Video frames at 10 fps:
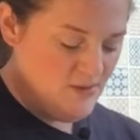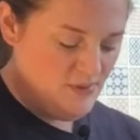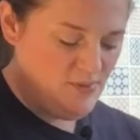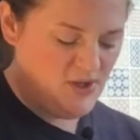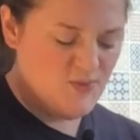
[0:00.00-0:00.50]

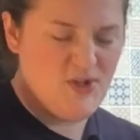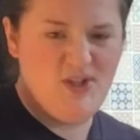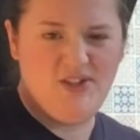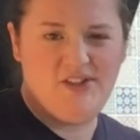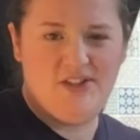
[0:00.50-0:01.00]
But because we're
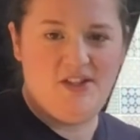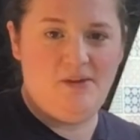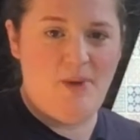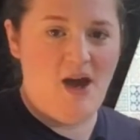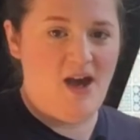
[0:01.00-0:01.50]
using this in
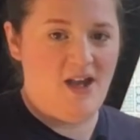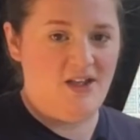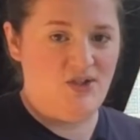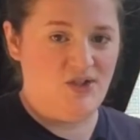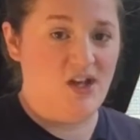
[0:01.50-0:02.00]
a pie,
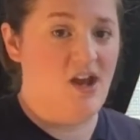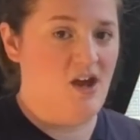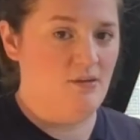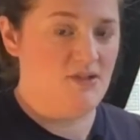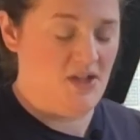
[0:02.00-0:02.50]
it's just going to
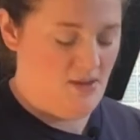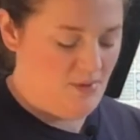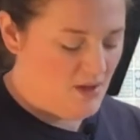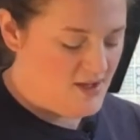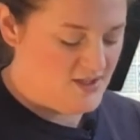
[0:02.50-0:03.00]
help
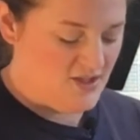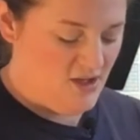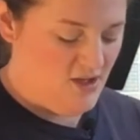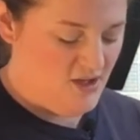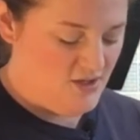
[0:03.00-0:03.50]
stabilize the
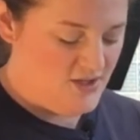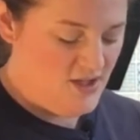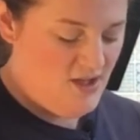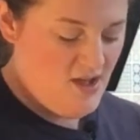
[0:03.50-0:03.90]
curd